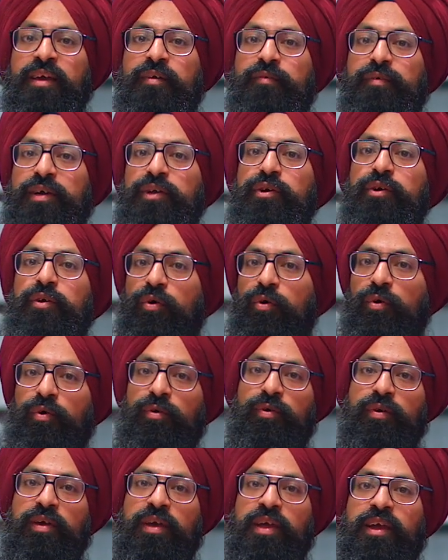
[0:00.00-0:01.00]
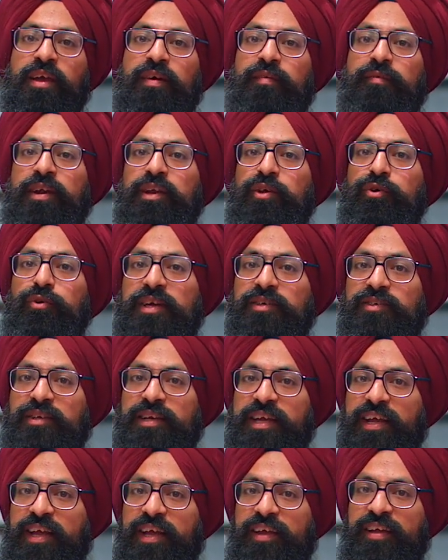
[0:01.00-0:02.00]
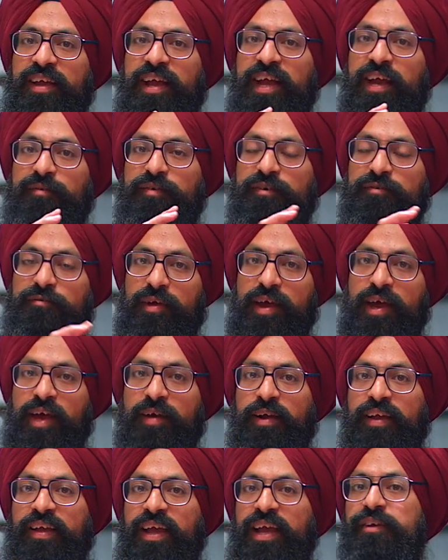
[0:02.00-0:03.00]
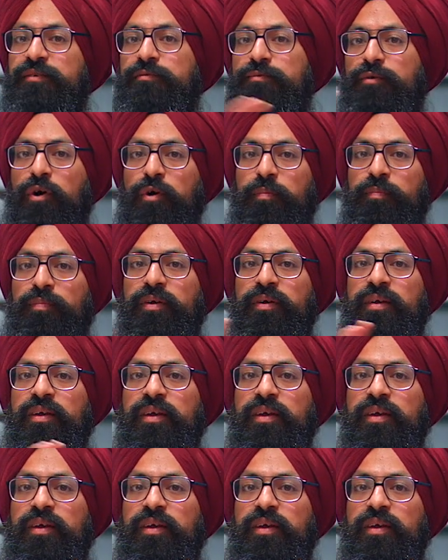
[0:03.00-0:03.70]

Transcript: where you go, where you actually have drag and drop